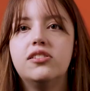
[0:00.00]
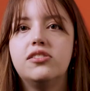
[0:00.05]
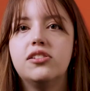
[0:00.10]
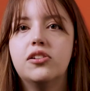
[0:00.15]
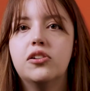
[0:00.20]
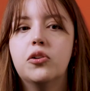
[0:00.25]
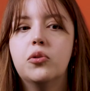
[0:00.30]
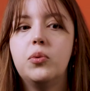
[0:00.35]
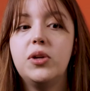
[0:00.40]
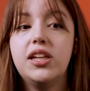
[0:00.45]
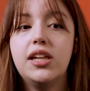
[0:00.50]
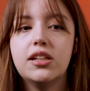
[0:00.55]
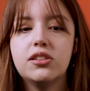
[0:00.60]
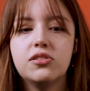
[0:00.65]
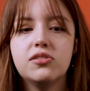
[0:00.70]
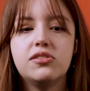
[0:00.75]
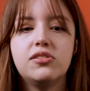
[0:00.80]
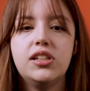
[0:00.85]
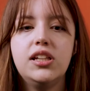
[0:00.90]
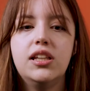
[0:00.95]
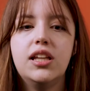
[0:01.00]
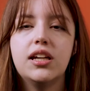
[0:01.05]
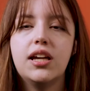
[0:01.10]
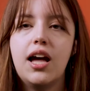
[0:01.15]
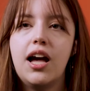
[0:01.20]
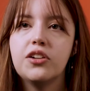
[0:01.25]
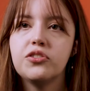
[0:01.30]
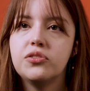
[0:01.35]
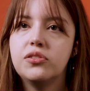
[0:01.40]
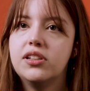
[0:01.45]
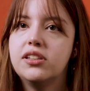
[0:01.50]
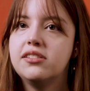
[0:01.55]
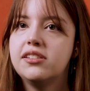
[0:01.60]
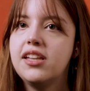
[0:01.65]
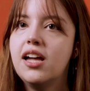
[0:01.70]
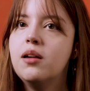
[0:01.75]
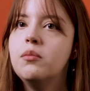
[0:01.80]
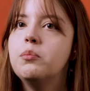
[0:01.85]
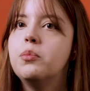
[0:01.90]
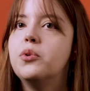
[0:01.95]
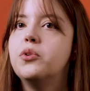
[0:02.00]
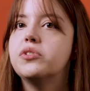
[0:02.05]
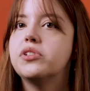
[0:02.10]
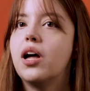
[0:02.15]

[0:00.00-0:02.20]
So we get to see like actual examples,